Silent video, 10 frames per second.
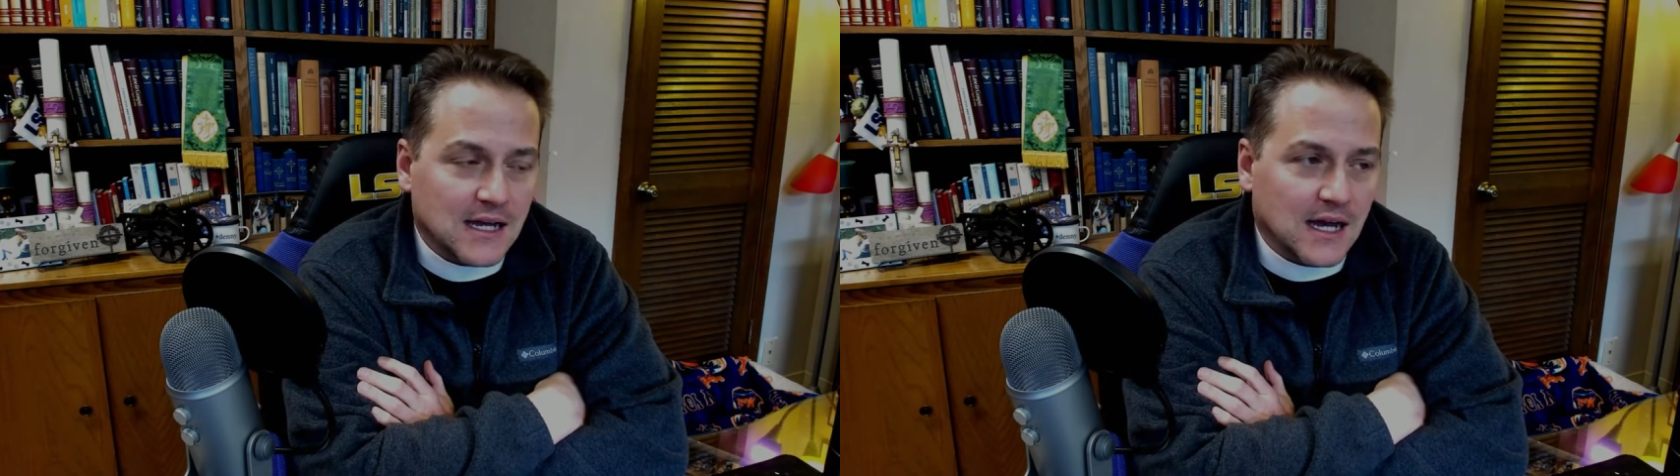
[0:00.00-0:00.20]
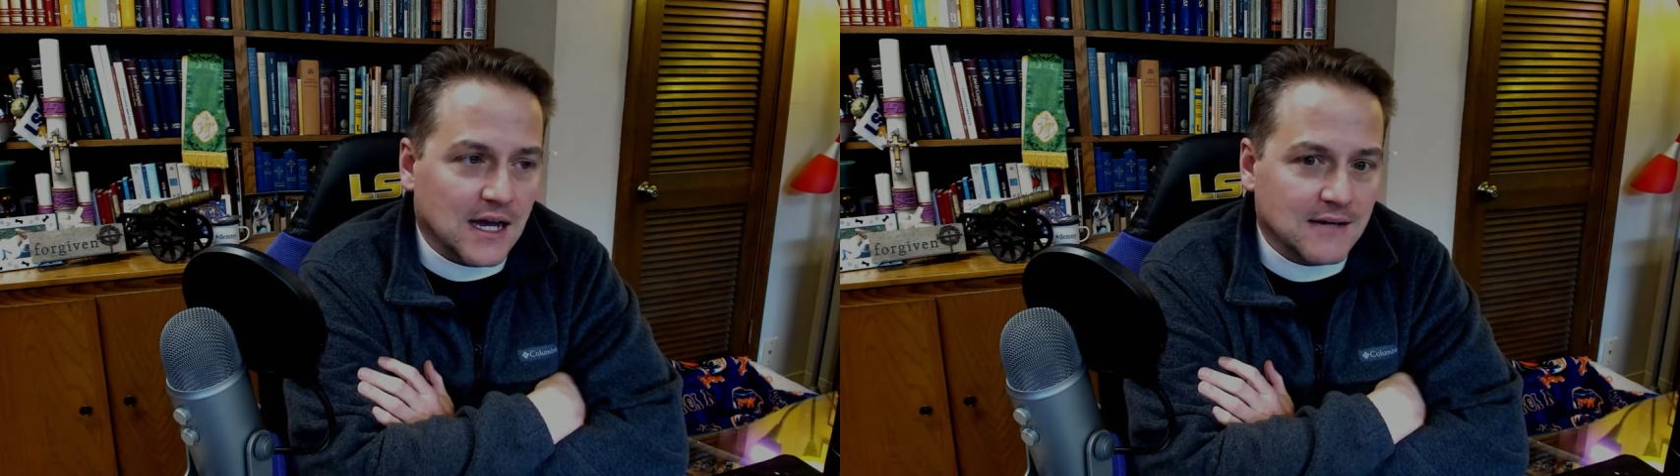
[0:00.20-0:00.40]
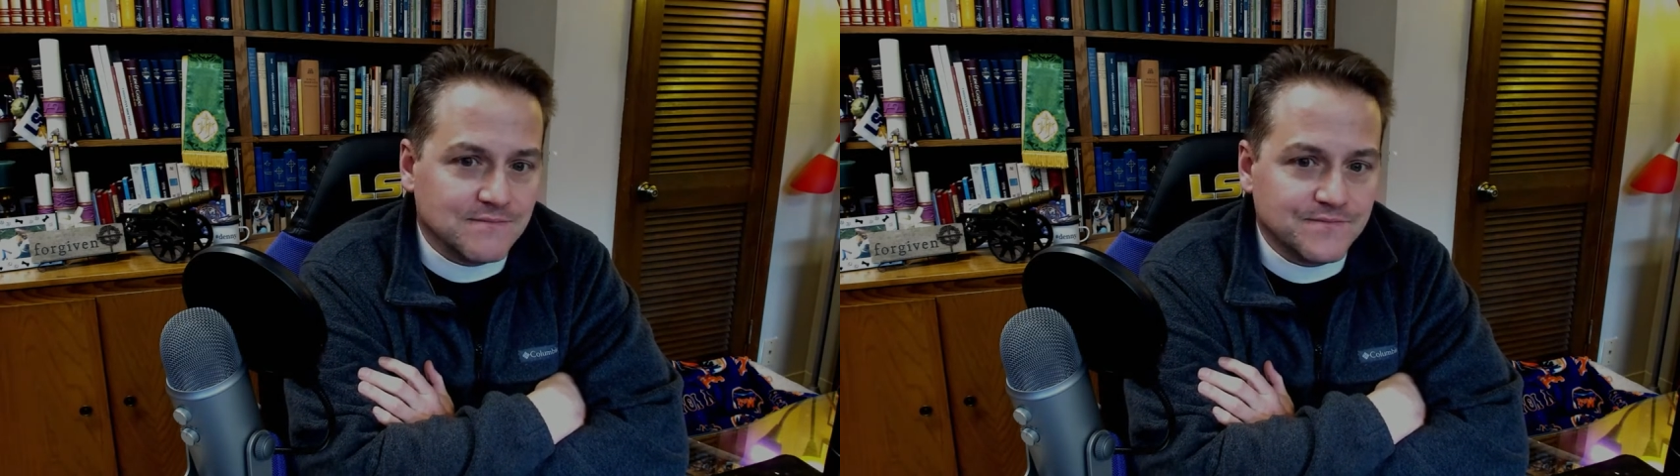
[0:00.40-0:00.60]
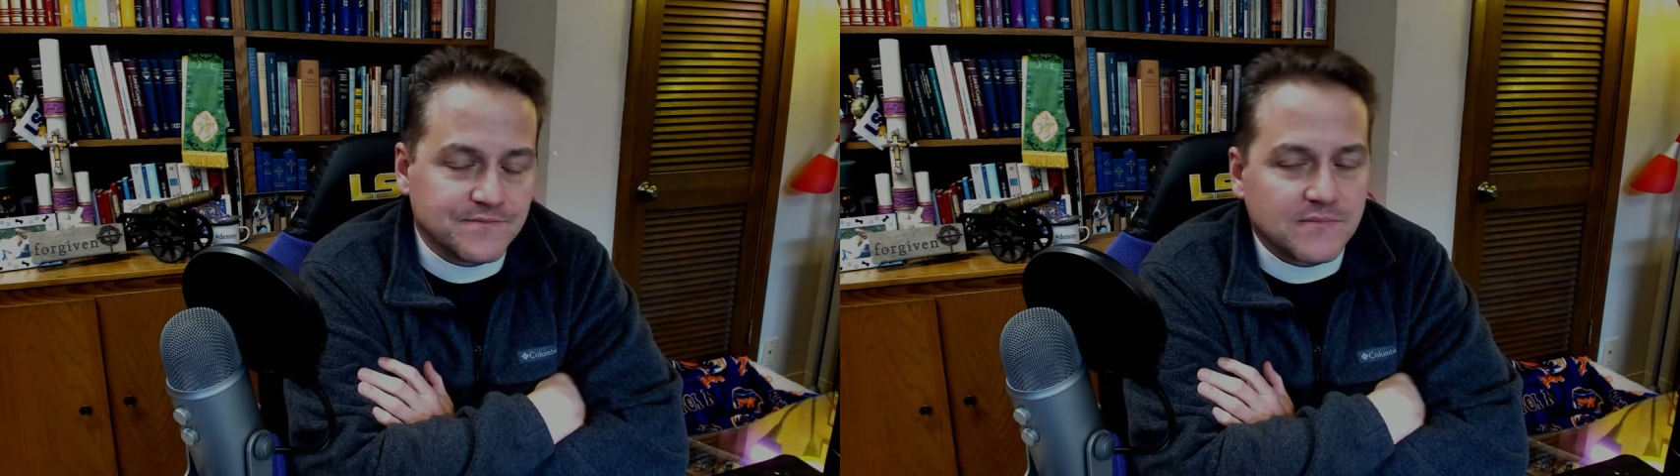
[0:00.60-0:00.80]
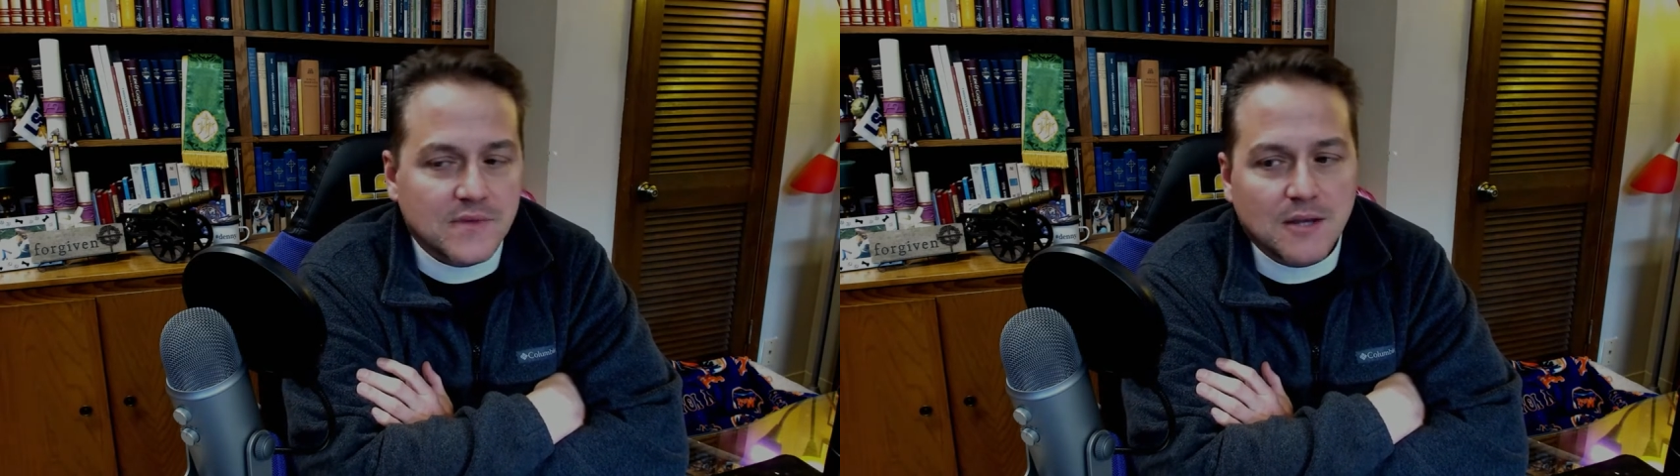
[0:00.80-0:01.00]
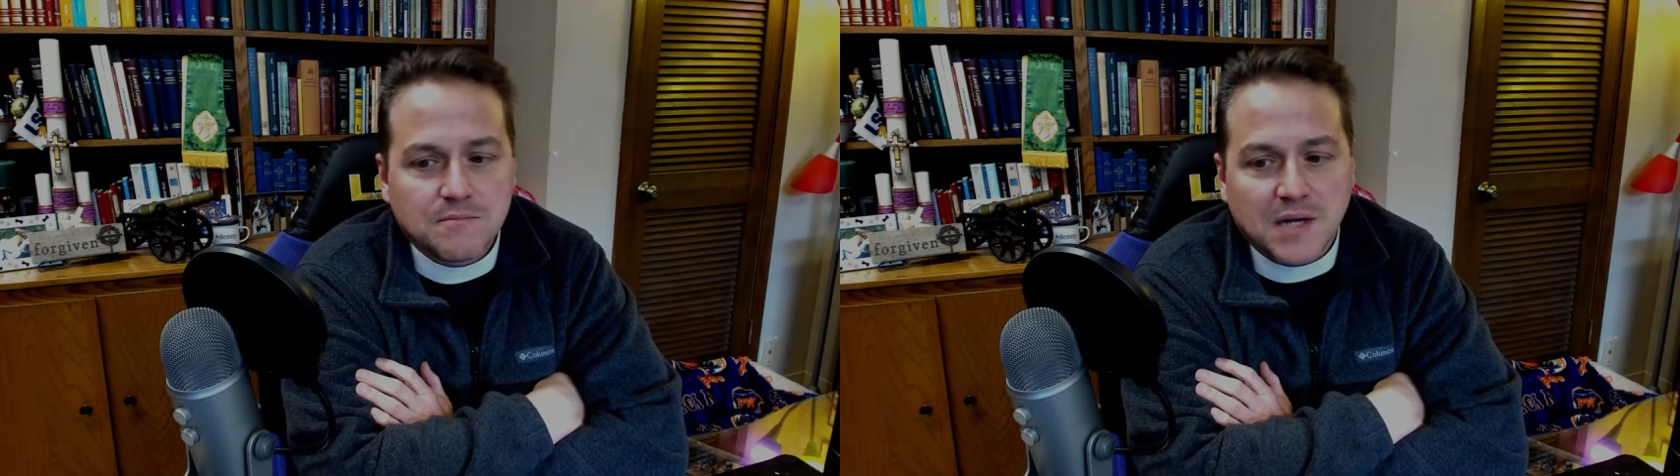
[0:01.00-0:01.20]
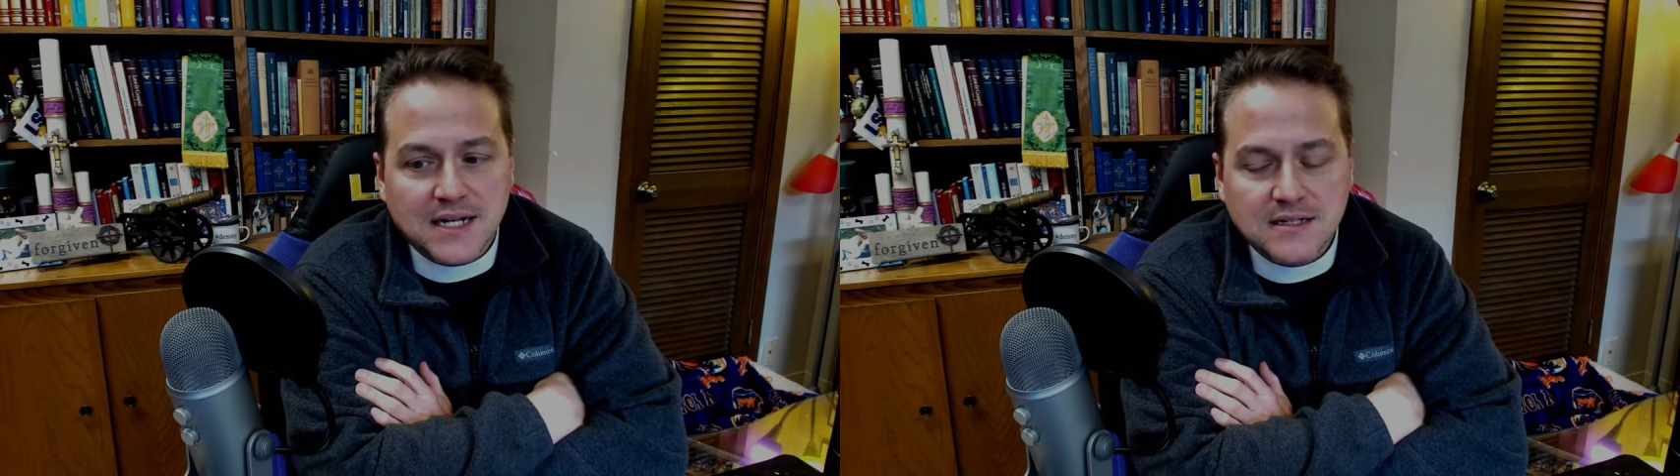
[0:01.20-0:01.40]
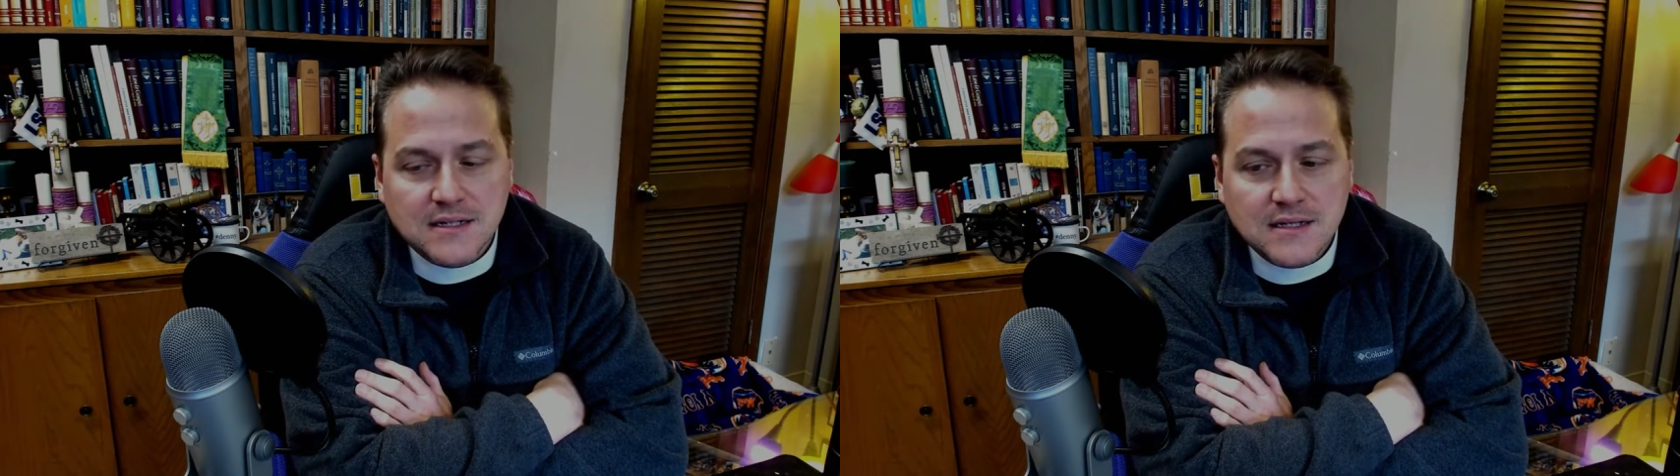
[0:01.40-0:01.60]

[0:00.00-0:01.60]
Um, but